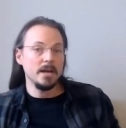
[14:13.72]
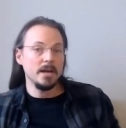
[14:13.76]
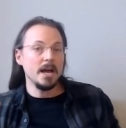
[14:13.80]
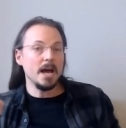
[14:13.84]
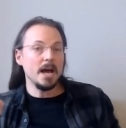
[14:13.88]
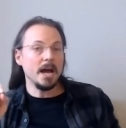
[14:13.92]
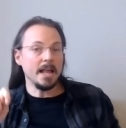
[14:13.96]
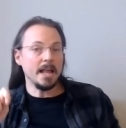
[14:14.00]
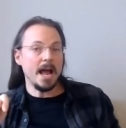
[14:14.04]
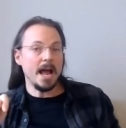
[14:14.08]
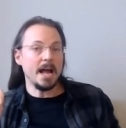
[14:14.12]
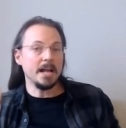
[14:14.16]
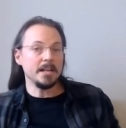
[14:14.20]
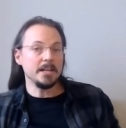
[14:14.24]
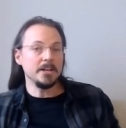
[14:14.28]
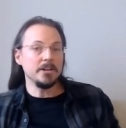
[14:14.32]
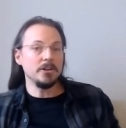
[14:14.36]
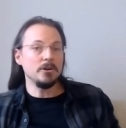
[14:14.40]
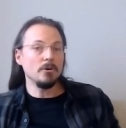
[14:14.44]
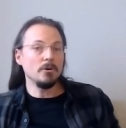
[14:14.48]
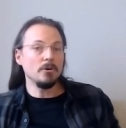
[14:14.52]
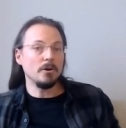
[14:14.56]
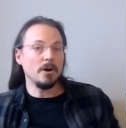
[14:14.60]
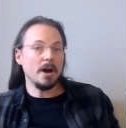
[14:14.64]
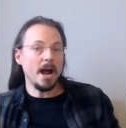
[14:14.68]
and adding
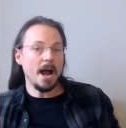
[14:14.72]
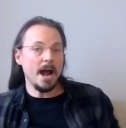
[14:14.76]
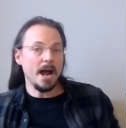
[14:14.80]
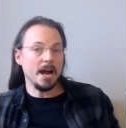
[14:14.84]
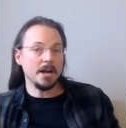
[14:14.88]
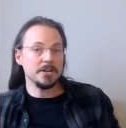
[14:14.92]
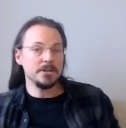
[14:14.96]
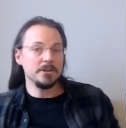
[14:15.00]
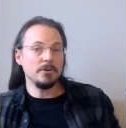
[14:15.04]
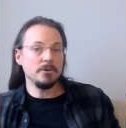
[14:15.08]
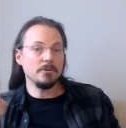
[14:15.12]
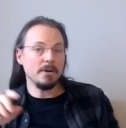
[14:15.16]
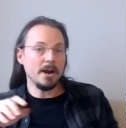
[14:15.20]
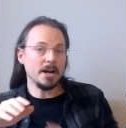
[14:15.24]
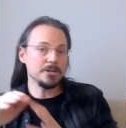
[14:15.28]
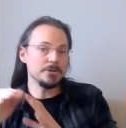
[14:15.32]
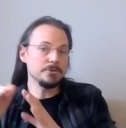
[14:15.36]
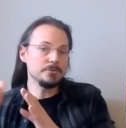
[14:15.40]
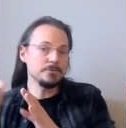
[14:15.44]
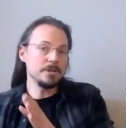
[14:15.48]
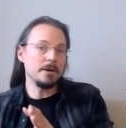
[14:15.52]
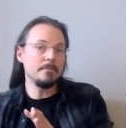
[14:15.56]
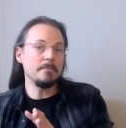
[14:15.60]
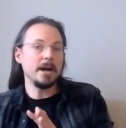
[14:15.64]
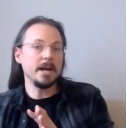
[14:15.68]
your actual
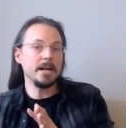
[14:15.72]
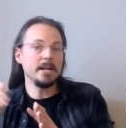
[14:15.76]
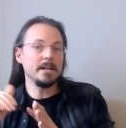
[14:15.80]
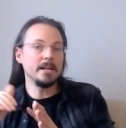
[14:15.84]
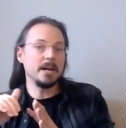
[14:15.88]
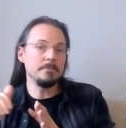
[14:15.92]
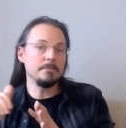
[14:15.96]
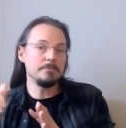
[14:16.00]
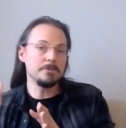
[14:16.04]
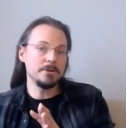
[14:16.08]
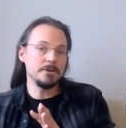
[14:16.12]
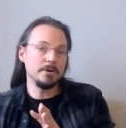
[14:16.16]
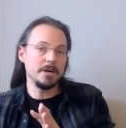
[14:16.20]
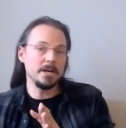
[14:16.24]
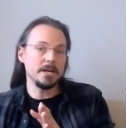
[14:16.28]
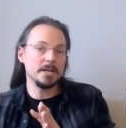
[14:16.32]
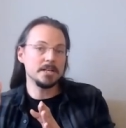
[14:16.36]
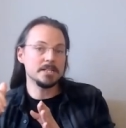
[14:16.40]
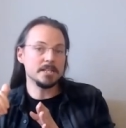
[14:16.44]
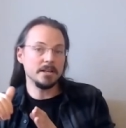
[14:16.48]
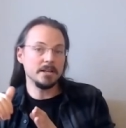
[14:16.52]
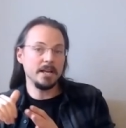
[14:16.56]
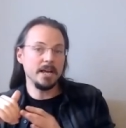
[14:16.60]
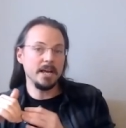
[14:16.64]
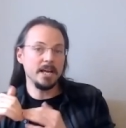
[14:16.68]
domain name to it,
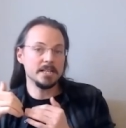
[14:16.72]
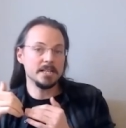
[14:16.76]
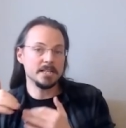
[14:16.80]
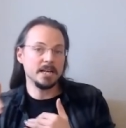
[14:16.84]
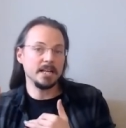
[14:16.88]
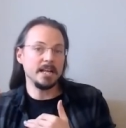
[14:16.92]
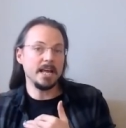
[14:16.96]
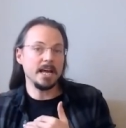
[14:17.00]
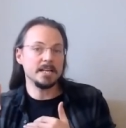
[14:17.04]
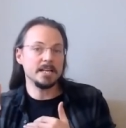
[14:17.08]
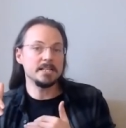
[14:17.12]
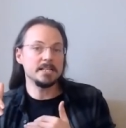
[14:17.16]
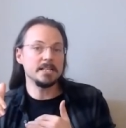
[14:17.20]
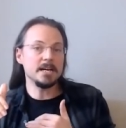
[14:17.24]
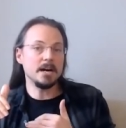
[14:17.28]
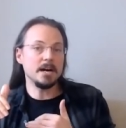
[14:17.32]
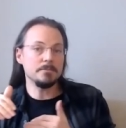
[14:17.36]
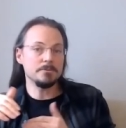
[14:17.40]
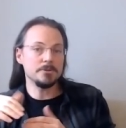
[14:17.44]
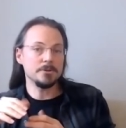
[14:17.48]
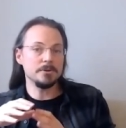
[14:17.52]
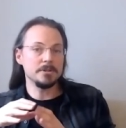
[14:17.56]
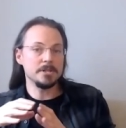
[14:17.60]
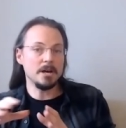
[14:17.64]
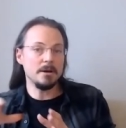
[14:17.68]
so that it's connected up
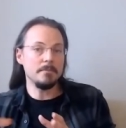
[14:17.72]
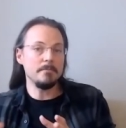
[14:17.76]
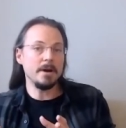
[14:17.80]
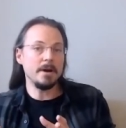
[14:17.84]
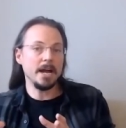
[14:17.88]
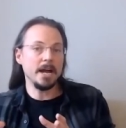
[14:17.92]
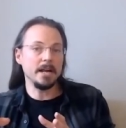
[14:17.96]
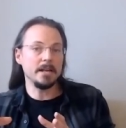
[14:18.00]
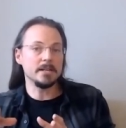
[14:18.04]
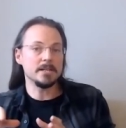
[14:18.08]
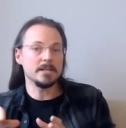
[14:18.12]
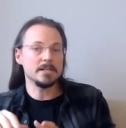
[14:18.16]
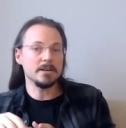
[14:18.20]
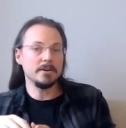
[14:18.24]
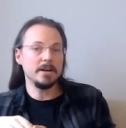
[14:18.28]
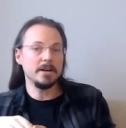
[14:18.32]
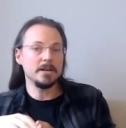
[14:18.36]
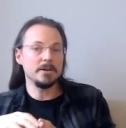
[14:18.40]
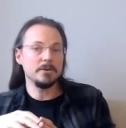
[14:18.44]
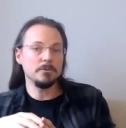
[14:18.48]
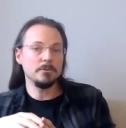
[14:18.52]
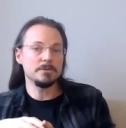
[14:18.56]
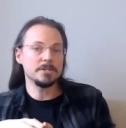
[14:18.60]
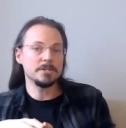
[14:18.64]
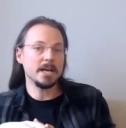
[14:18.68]
to a domain. So it
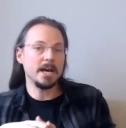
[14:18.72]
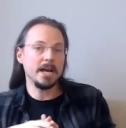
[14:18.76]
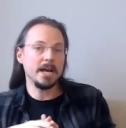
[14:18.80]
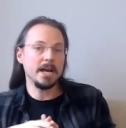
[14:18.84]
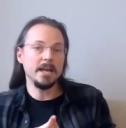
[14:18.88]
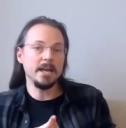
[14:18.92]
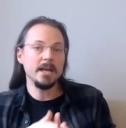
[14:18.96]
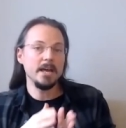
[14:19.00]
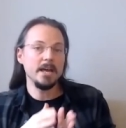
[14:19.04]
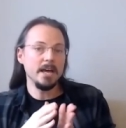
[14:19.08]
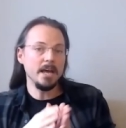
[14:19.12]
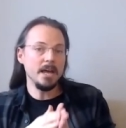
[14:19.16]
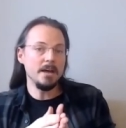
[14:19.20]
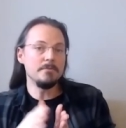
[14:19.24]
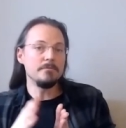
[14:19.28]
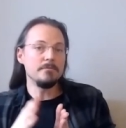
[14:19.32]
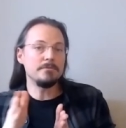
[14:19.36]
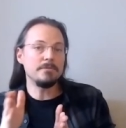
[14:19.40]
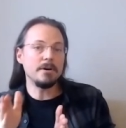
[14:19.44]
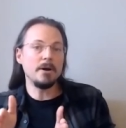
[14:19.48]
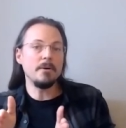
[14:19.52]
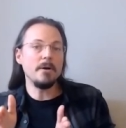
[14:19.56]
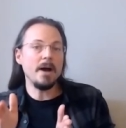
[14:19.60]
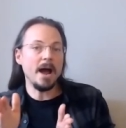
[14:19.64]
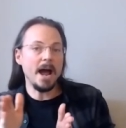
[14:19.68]
will say
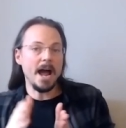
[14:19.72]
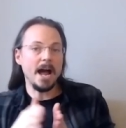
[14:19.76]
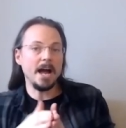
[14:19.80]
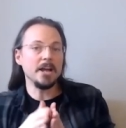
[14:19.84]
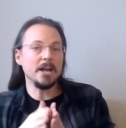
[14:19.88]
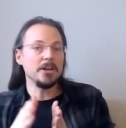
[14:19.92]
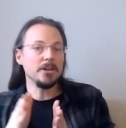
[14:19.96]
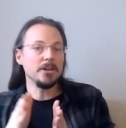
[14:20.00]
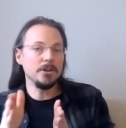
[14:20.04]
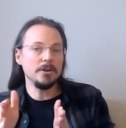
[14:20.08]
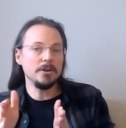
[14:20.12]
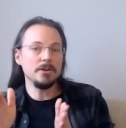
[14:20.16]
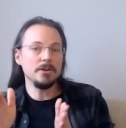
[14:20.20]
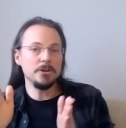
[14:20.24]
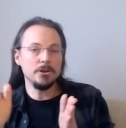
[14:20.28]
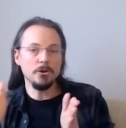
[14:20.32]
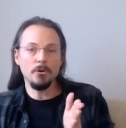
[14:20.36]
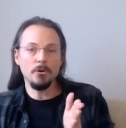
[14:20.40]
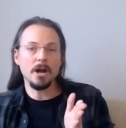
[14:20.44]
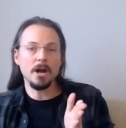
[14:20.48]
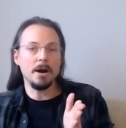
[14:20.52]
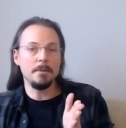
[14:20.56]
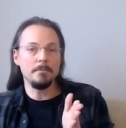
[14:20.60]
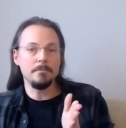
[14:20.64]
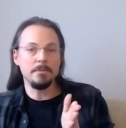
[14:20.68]

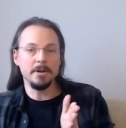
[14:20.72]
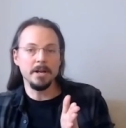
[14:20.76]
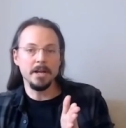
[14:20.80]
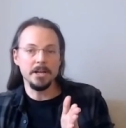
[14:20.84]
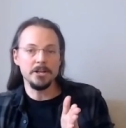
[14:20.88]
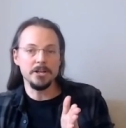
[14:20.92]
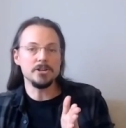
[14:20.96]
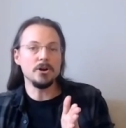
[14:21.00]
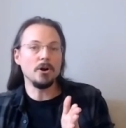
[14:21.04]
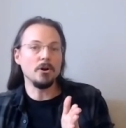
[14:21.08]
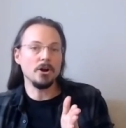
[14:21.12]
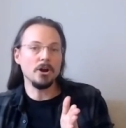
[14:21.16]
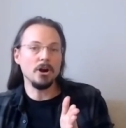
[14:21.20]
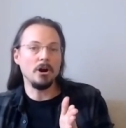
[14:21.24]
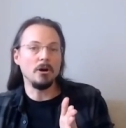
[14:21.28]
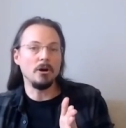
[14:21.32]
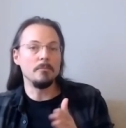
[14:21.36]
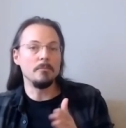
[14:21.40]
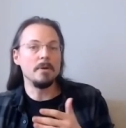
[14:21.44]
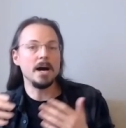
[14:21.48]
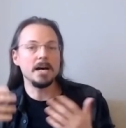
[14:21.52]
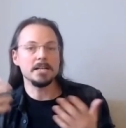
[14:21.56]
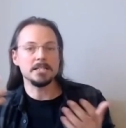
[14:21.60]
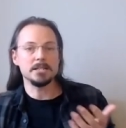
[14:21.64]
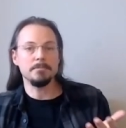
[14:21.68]

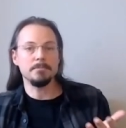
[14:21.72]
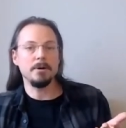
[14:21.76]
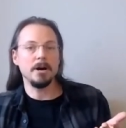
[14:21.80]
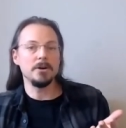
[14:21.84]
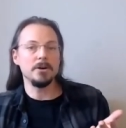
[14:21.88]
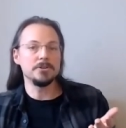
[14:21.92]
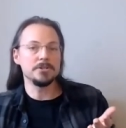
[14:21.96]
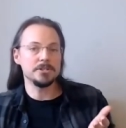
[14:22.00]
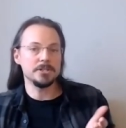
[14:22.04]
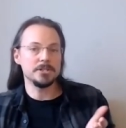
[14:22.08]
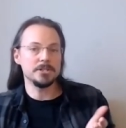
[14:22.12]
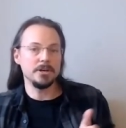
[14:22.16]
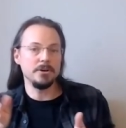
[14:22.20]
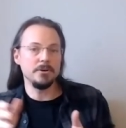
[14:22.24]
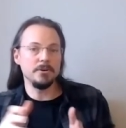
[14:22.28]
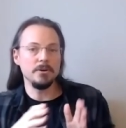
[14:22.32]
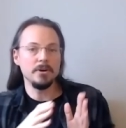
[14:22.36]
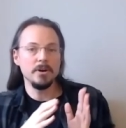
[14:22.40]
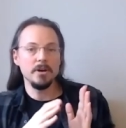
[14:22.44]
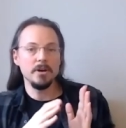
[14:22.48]
info@yourcompany.com as opposed to,